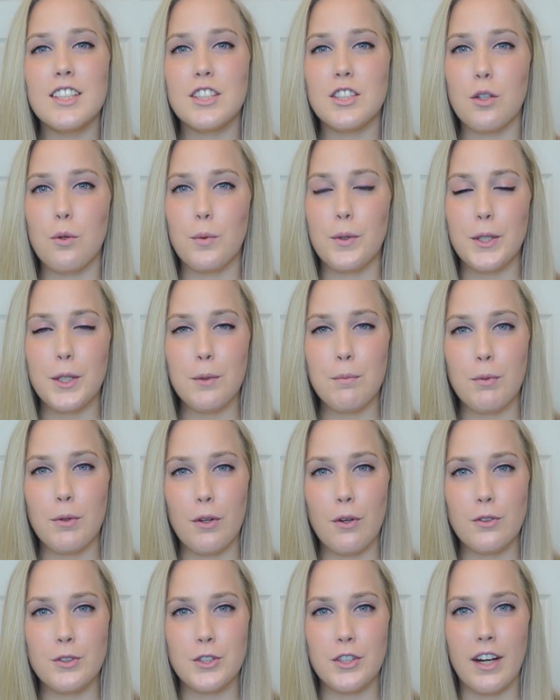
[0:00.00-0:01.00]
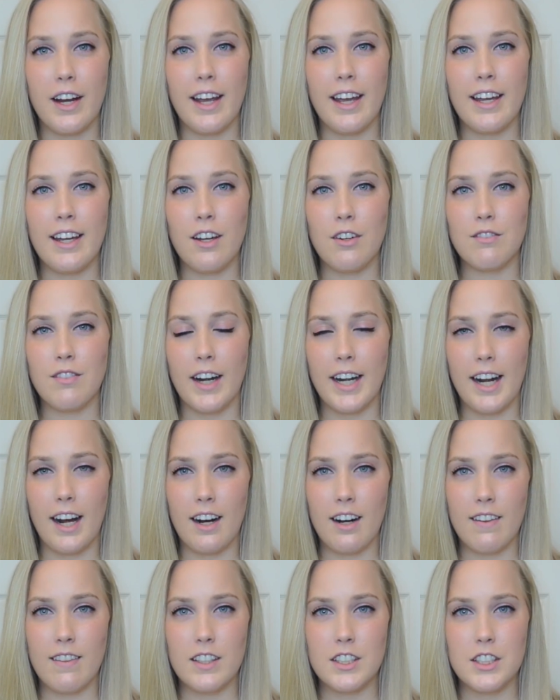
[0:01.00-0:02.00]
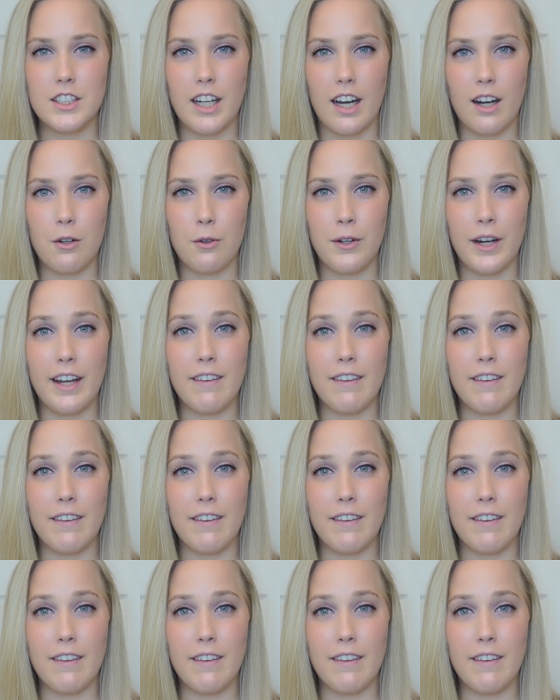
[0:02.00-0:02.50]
So when you're blow drying right out of the shower,